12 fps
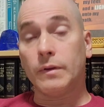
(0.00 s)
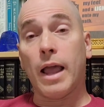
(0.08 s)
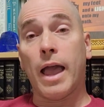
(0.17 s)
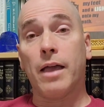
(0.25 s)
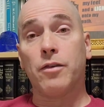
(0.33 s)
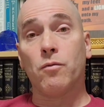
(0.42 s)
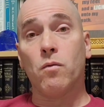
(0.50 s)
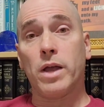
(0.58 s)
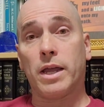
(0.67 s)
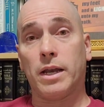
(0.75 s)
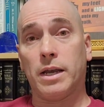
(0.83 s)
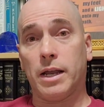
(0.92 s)
as
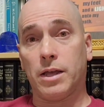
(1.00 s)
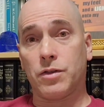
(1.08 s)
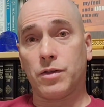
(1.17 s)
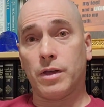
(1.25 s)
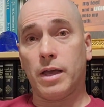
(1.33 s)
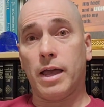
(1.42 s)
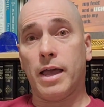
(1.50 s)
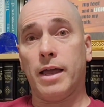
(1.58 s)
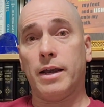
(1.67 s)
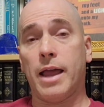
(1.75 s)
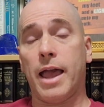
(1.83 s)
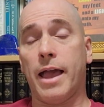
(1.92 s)
wickedness
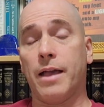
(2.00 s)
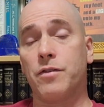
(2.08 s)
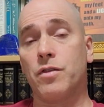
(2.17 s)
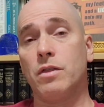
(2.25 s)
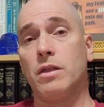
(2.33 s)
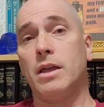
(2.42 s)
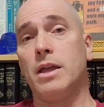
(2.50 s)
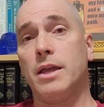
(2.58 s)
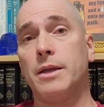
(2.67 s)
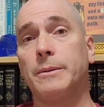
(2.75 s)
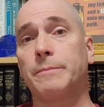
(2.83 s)
and as the